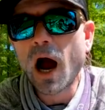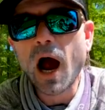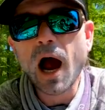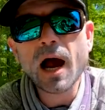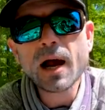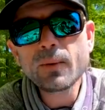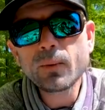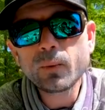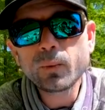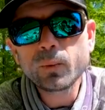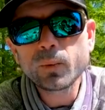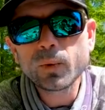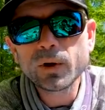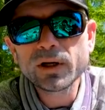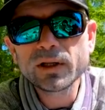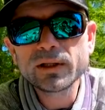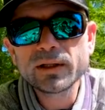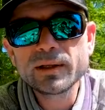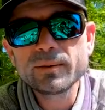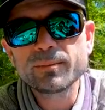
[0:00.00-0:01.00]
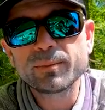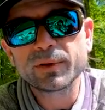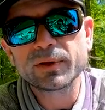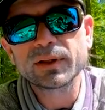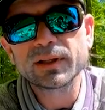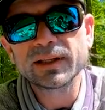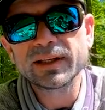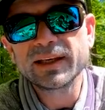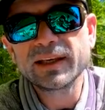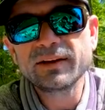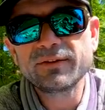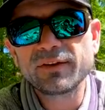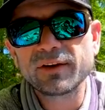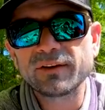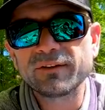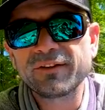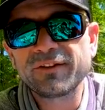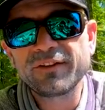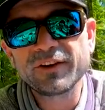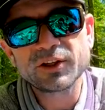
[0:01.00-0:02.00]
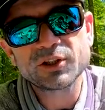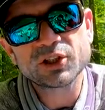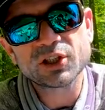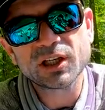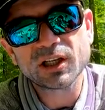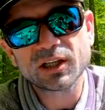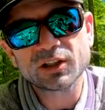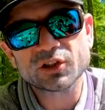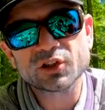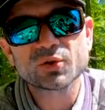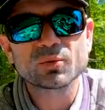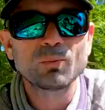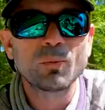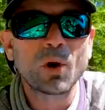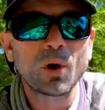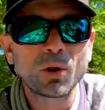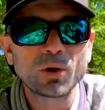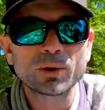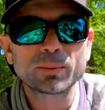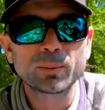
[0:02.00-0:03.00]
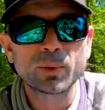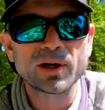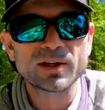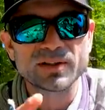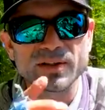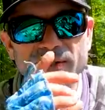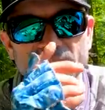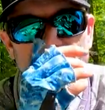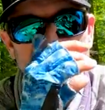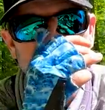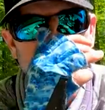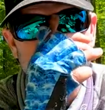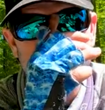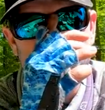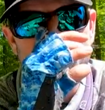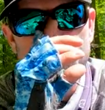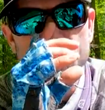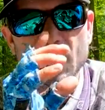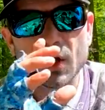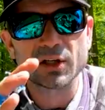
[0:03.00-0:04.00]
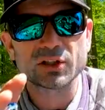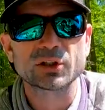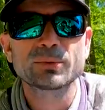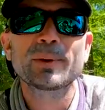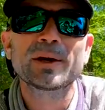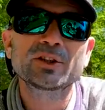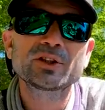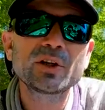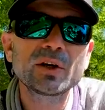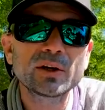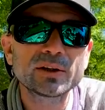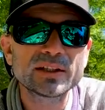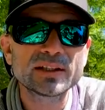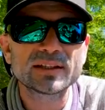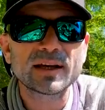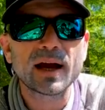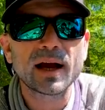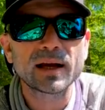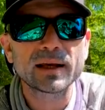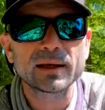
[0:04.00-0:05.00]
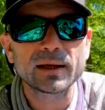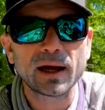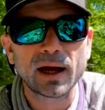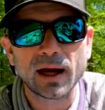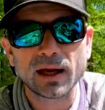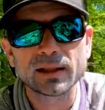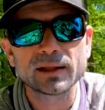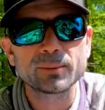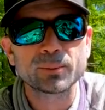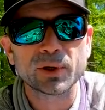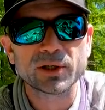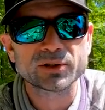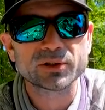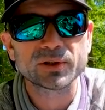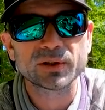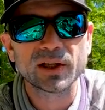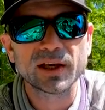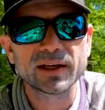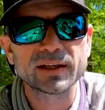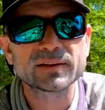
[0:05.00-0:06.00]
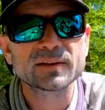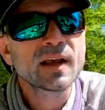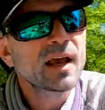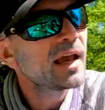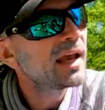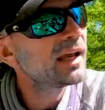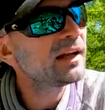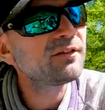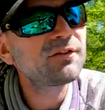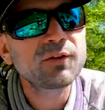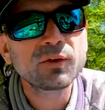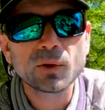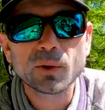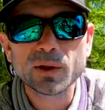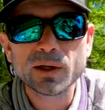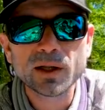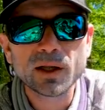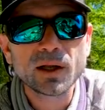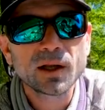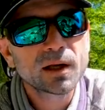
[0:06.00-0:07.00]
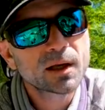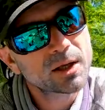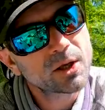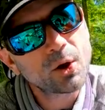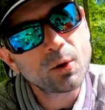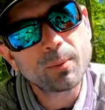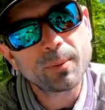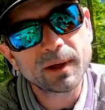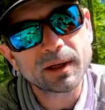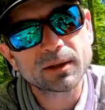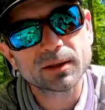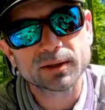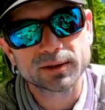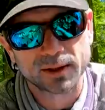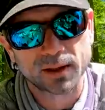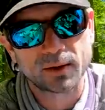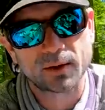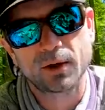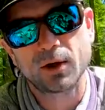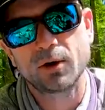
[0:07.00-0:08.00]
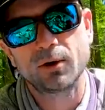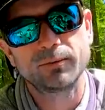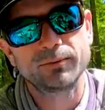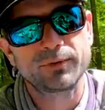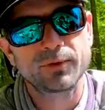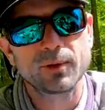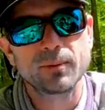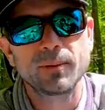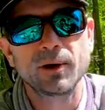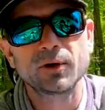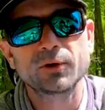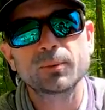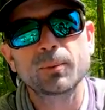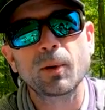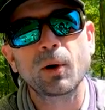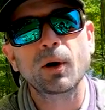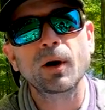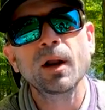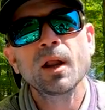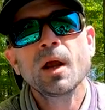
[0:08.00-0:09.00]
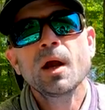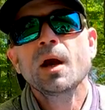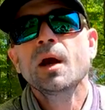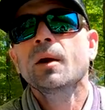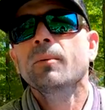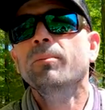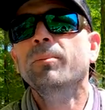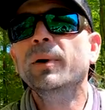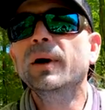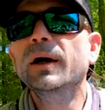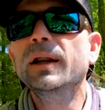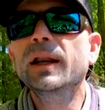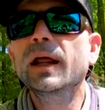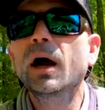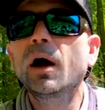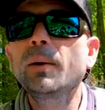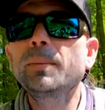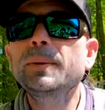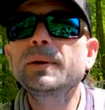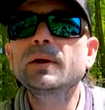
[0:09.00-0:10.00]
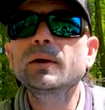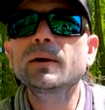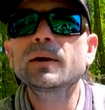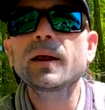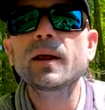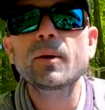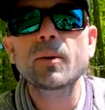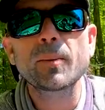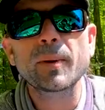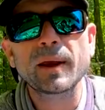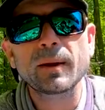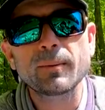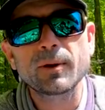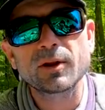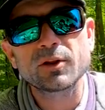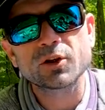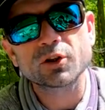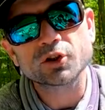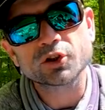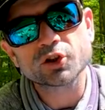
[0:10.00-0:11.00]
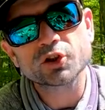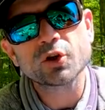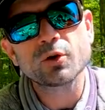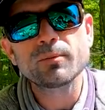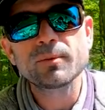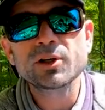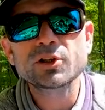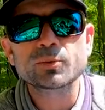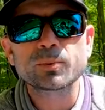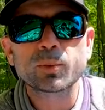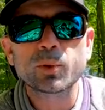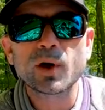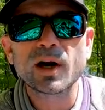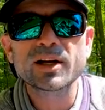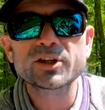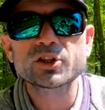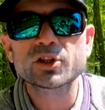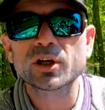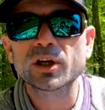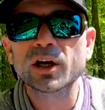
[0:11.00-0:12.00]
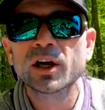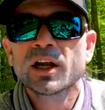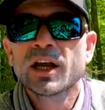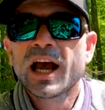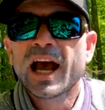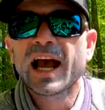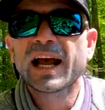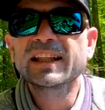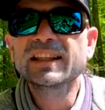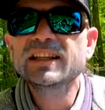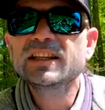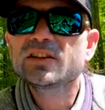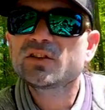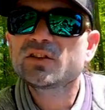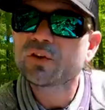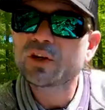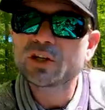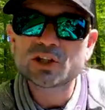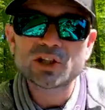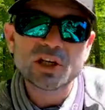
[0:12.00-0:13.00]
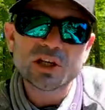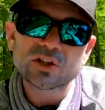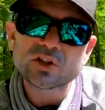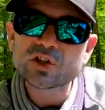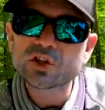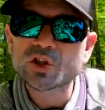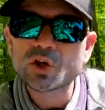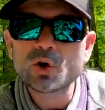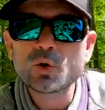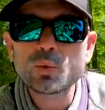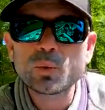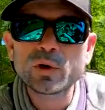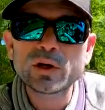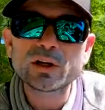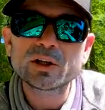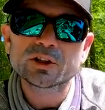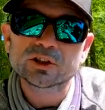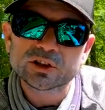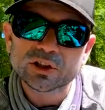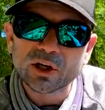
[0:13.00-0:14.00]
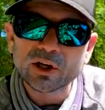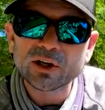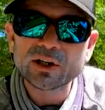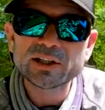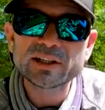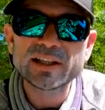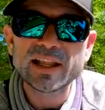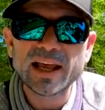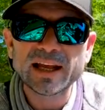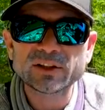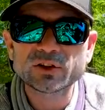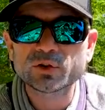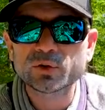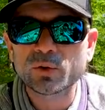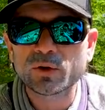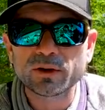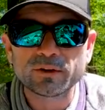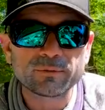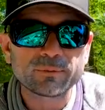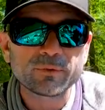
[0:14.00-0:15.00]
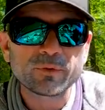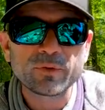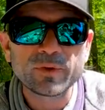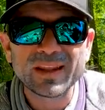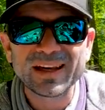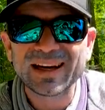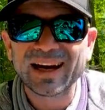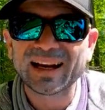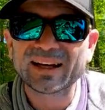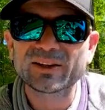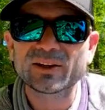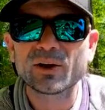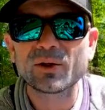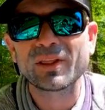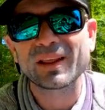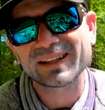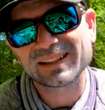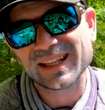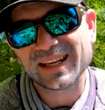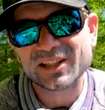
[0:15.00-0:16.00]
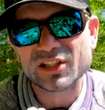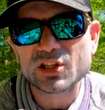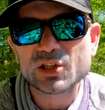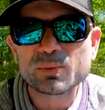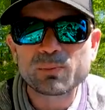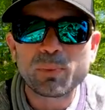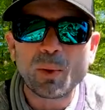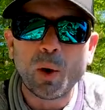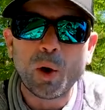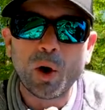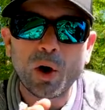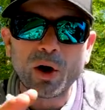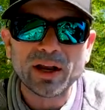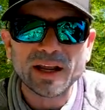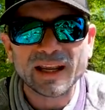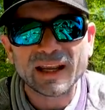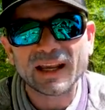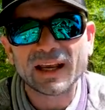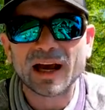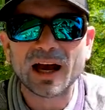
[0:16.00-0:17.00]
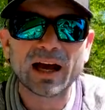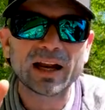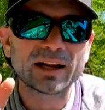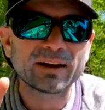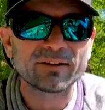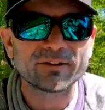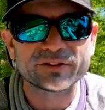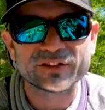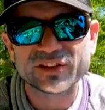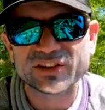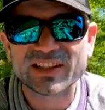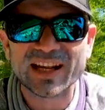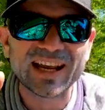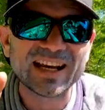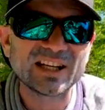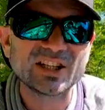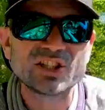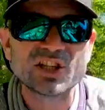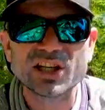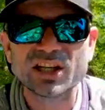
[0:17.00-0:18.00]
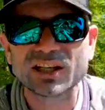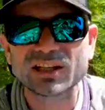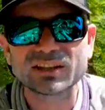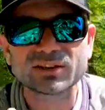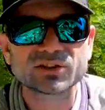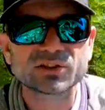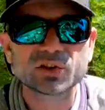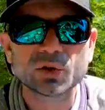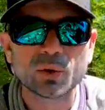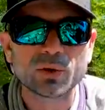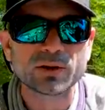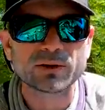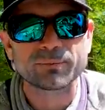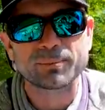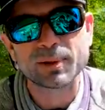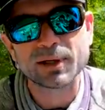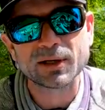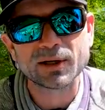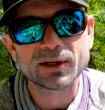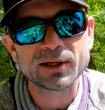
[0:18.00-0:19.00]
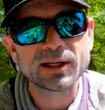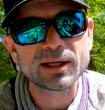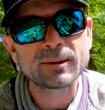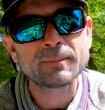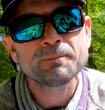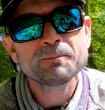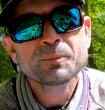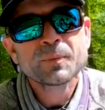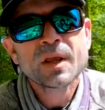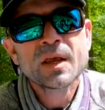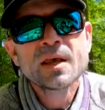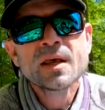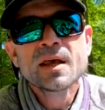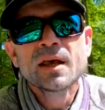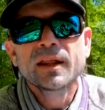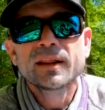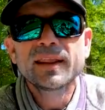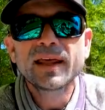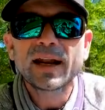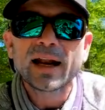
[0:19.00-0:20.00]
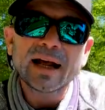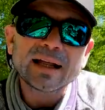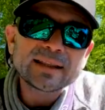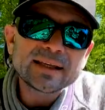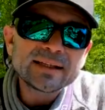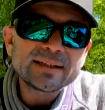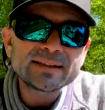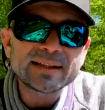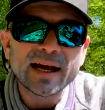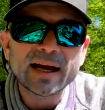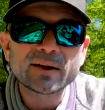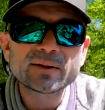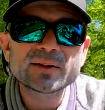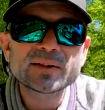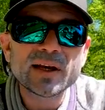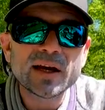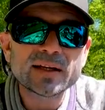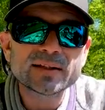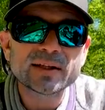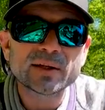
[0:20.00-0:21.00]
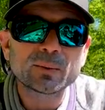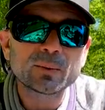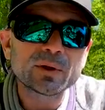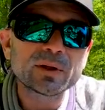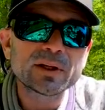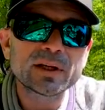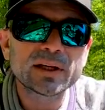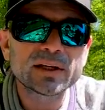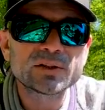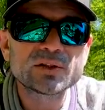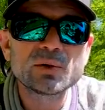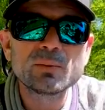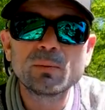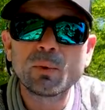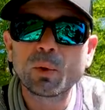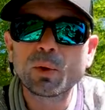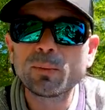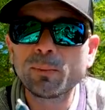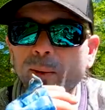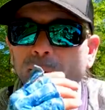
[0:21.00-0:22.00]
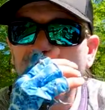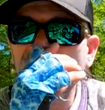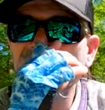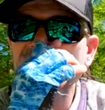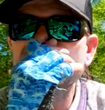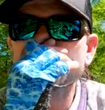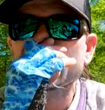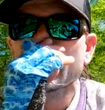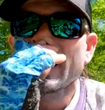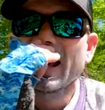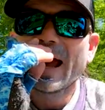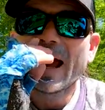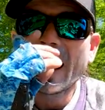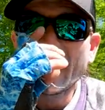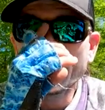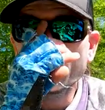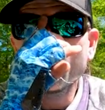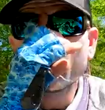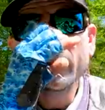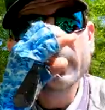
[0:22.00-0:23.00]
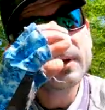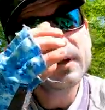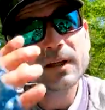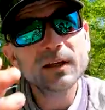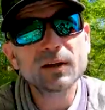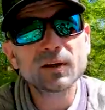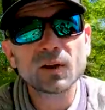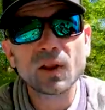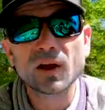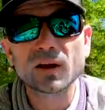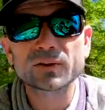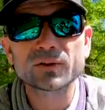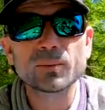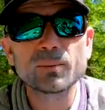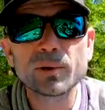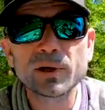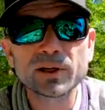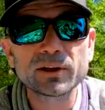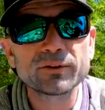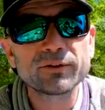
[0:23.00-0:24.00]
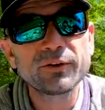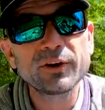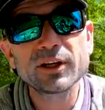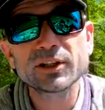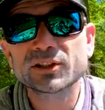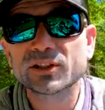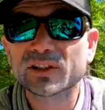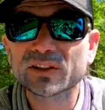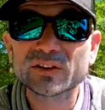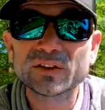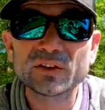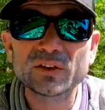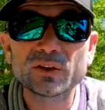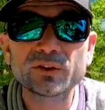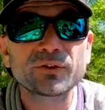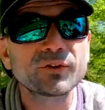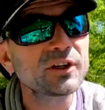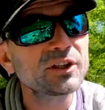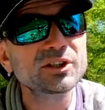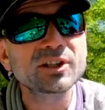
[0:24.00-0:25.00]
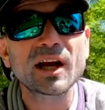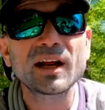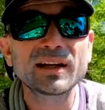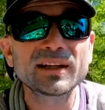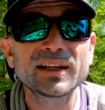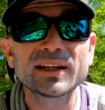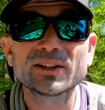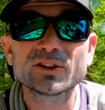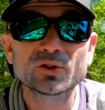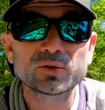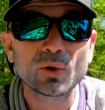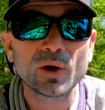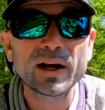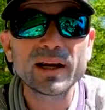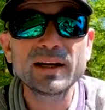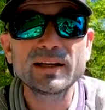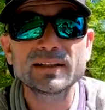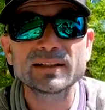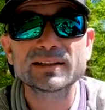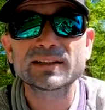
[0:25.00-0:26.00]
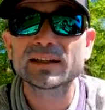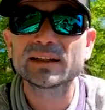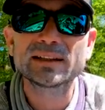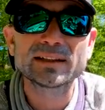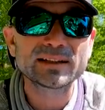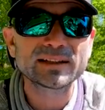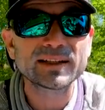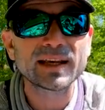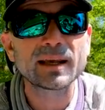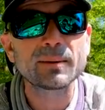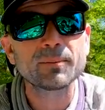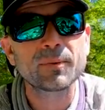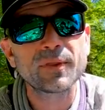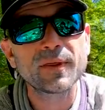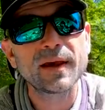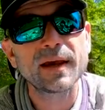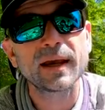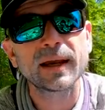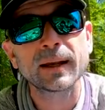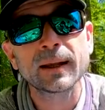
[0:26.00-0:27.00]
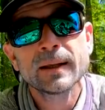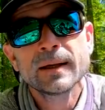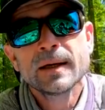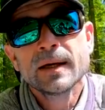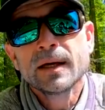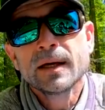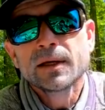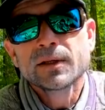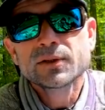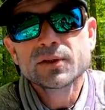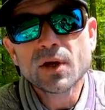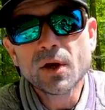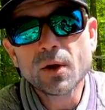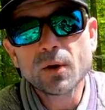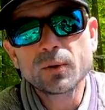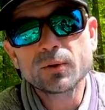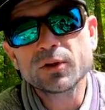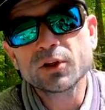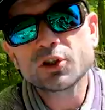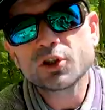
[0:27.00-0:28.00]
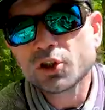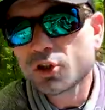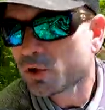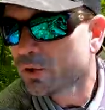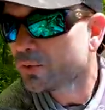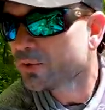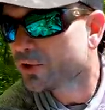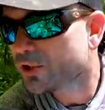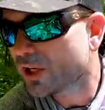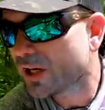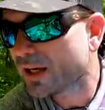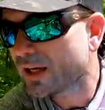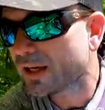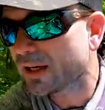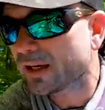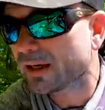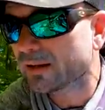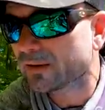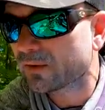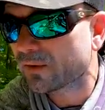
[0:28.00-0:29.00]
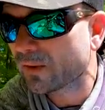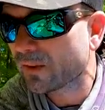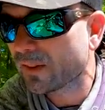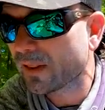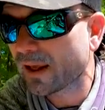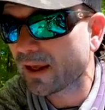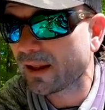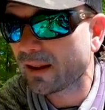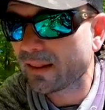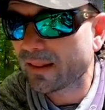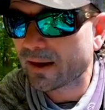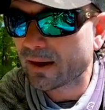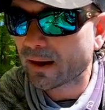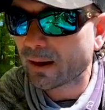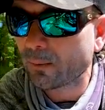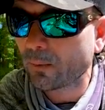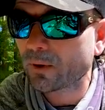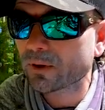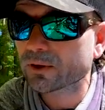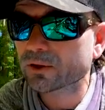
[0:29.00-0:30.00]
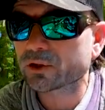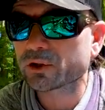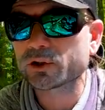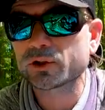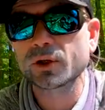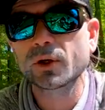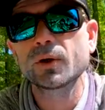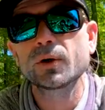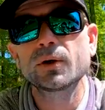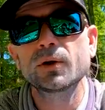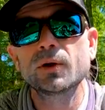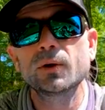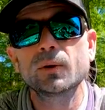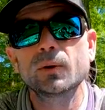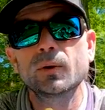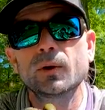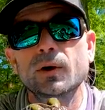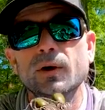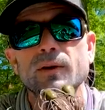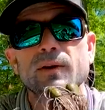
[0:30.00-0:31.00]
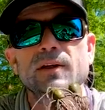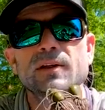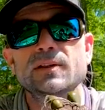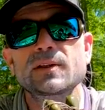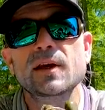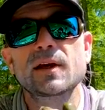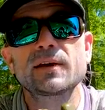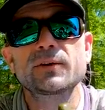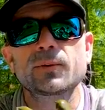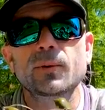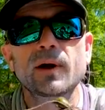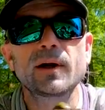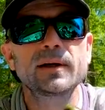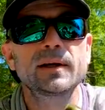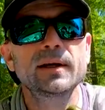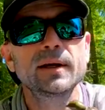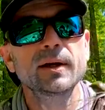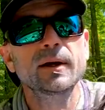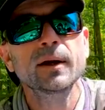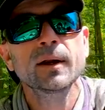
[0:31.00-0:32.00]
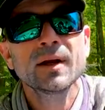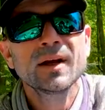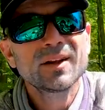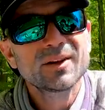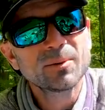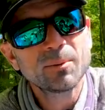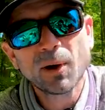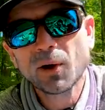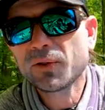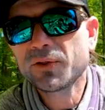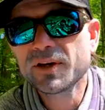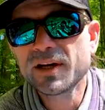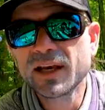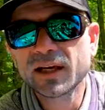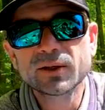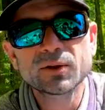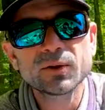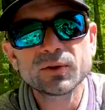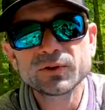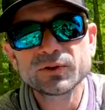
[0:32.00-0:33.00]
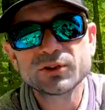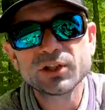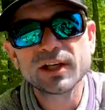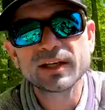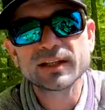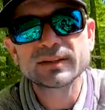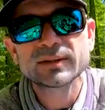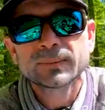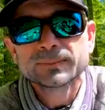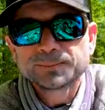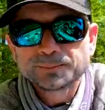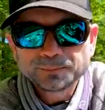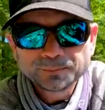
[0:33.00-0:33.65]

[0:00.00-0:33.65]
I really believe in fishing smaller presentations, especially on these highly pressured lakes. In Florida, go big or go home for the most part. But up here in Alabama, there's so much pressure and fish get so weird during that sort of, I don't know, like that spawning kind of staging sort of period, that I think downsizing really gets you more bites and really can unlock some bigger fish, because those fish kind of get trained to seeing the same thing. So the two jigs that I want to show you are these guys right here. They're both Nichols jigs.